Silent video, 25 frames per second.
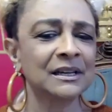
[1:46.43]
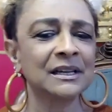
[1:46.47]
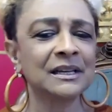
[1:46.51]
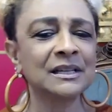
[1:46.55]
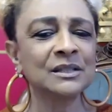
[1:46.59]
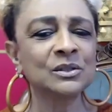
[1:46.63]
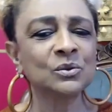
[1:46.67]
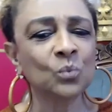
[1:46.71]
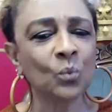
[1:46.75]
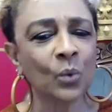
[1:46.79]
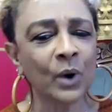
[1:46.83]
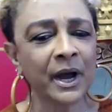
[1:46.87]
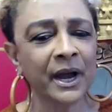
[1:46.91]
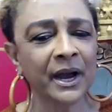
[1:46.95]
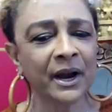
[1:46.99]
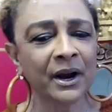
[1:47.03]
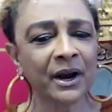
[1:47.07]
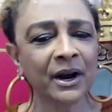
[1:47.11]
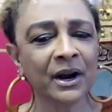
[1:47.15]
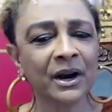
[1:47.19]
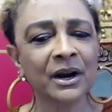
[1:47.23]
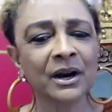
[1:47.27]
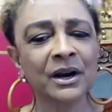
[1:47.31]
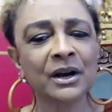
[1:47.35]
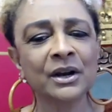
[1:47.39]
is
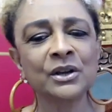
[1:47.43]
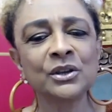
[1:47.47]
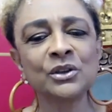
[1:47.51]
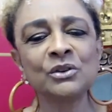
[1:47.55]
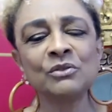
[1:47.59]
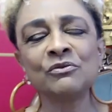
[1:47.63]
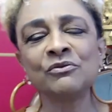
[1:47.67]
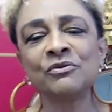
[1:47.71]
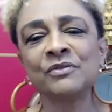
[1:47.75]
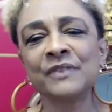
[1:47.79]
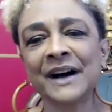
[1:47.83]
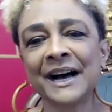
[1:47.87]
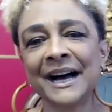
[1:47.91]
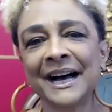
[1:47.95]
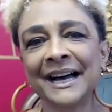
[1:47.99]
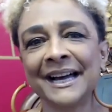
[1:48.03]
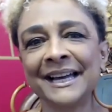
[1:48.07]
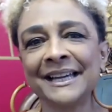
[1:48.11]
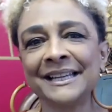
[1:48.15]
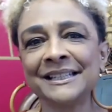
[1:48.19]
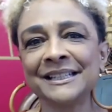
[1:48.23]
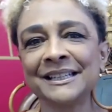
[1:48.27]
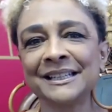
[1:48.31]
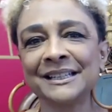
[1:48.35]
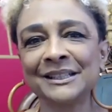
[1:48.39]
where you
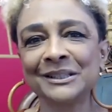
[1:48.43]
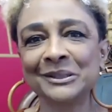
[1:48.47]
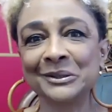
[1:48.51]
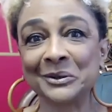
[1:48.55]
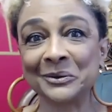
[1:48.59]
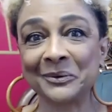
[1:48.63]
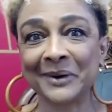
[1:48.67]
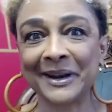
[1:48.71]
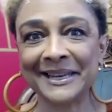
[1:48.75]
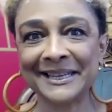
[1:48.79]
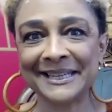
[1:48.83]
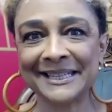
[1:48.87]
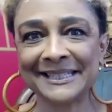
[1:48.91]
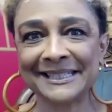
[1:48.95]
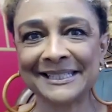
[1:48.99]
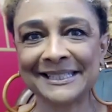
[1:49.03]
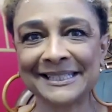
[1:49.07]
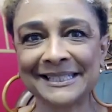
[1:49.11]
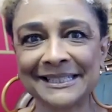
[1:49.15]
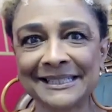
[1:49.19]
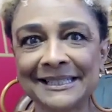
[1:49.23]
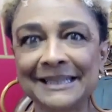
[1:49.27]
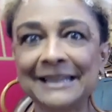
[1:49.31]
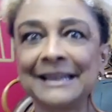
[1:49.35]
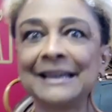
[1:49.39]
find the
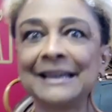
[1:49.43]
greatness.